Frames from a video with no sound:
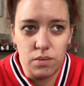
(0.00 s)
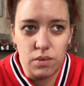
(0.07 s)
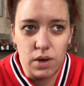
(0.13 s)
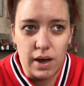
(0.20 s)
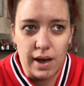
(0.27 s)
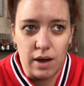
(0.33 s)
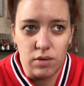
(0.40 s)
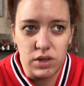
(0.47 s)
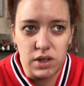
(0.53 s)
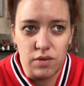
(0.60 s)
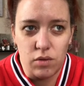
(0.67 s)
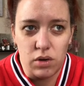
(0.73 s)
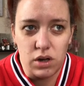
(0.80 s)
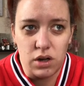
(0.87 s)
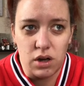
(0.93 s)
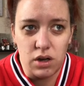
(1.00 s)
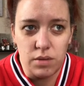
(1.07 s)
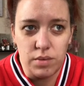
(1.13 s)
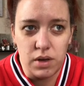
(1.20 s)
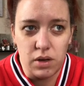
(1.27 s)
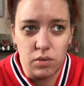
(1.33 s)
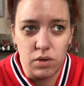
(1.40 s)
how is everyone
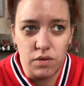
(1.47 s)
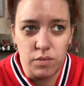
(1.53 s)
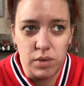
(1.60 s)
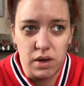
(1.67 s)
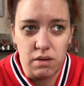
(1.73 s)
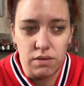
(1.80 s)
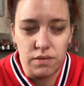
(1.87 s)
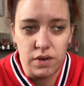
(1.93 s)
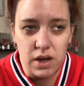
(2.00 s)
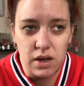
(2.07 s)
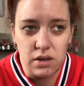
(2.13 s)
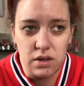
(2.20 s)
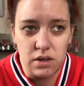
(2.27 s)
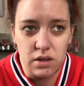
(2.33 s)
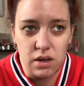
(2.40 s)
coping with being fed?